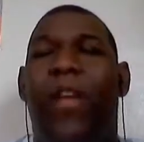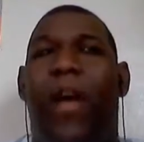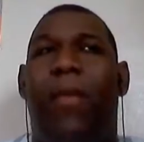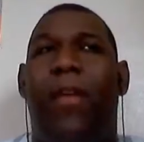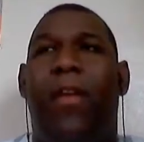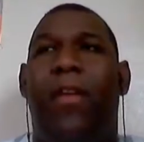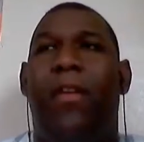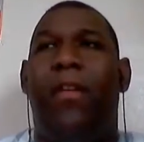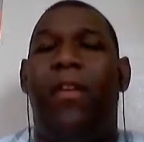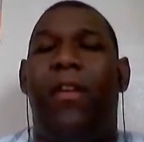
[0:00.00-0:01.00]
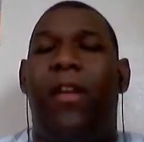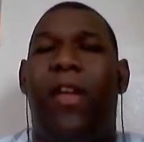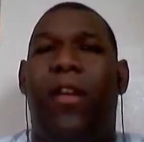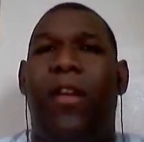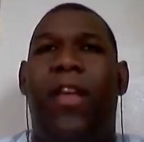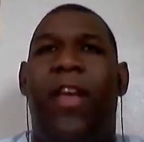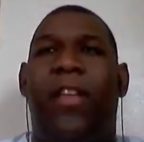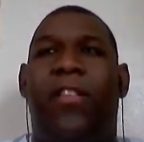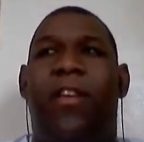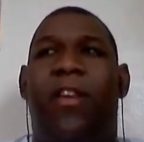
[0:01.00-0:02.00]
I mean, and now that he
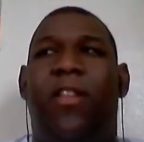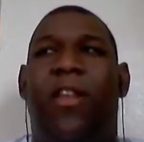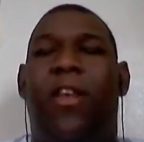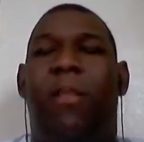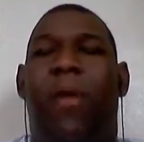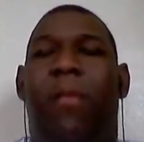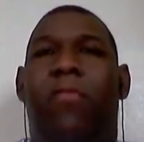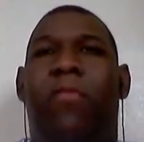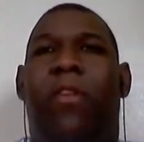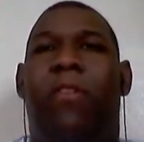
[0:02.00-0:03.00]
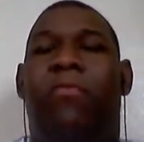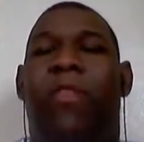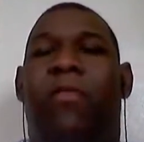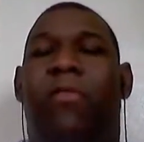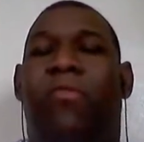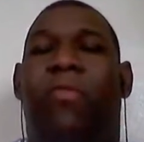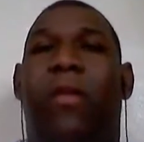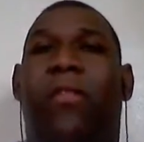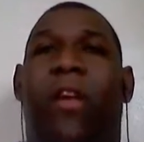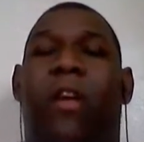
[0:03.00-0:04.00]
has nothing, he could probably work his way up from
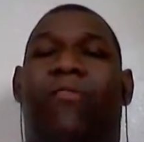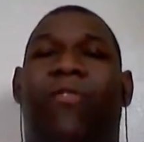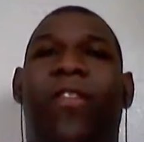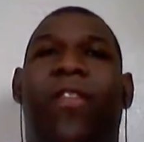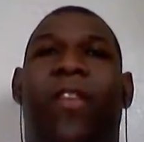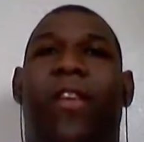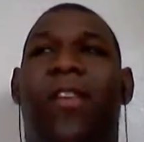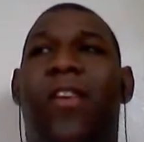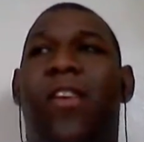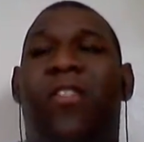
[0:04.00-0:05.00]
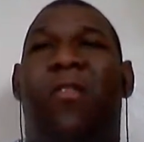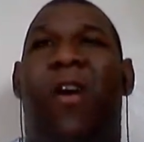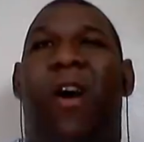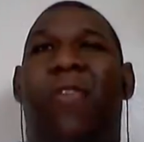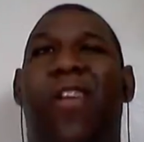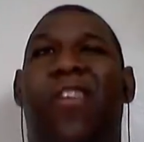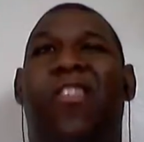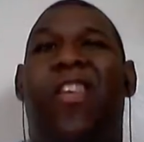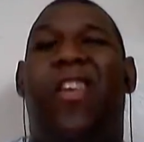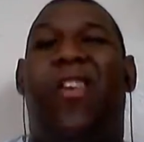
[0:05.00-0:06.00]
scratch like how Frieza did. So are we going
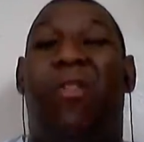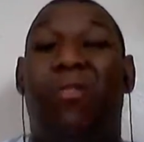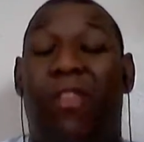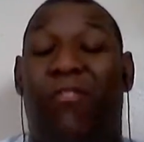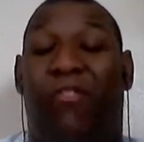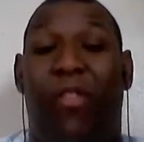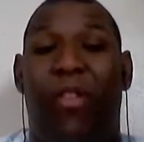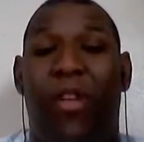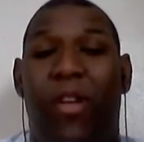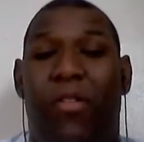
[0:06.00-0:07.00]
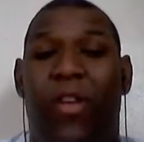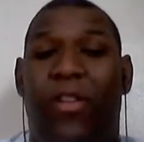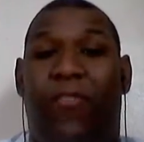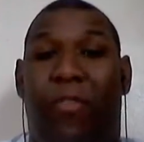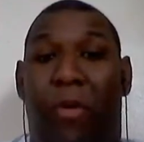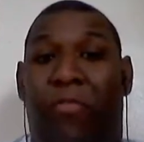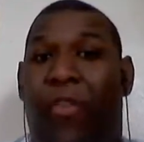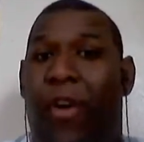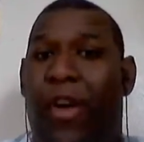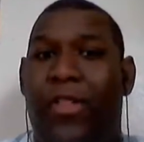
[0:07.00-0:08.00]
to see Golden Frieza form
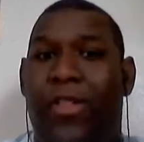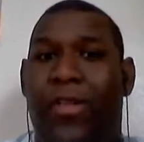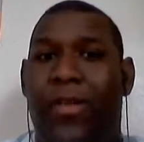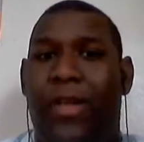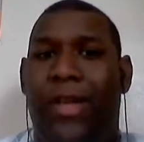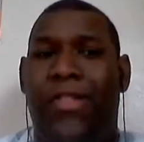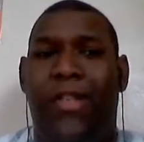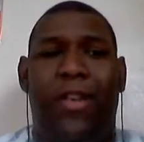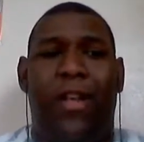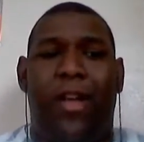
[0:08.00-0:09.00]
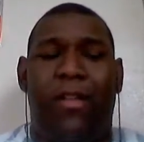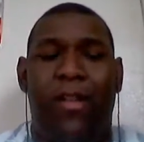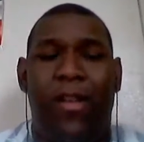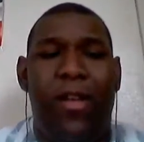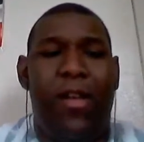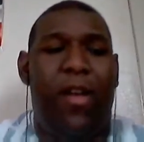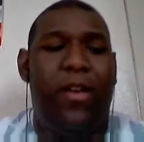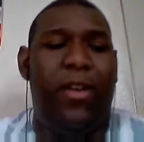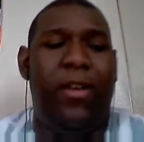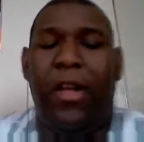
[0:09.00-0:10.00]
Frost? That's something
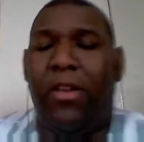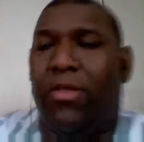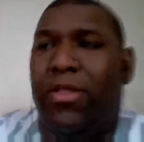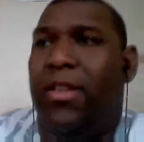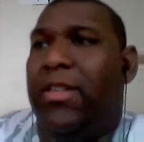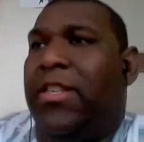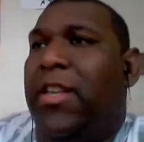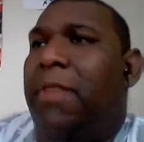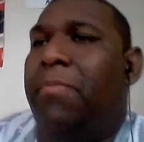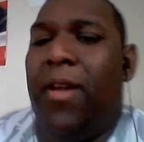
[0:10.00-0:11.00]
interesting to see.